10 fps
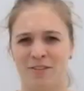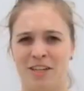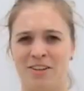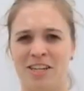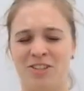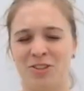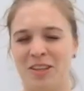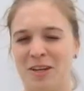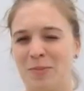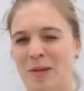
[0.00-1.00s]
Recreational
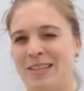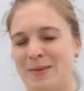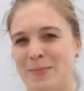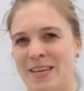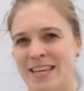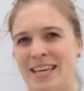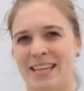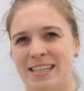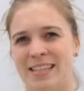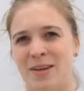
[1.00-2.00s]
therapy to me
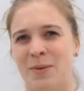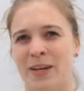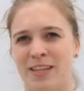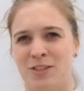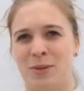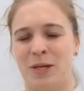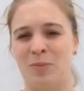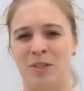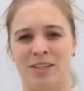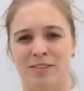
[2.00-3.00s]
is a way to
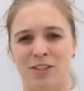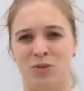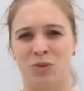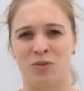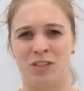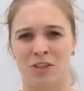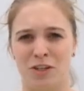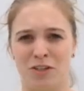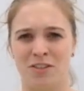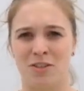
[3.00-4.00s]
help an individual
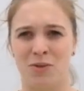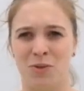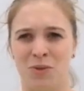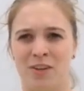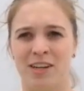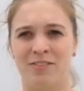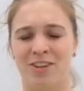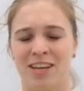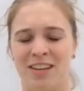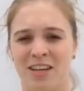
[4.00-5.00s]
return to their
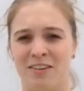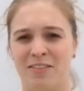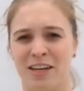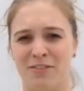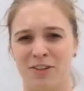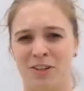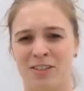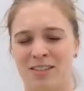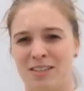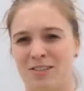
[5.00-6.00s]
everyday life after a
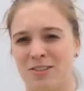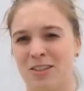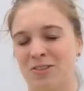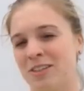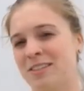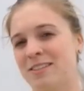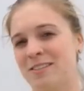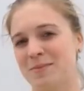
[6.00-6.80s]
disease or illness.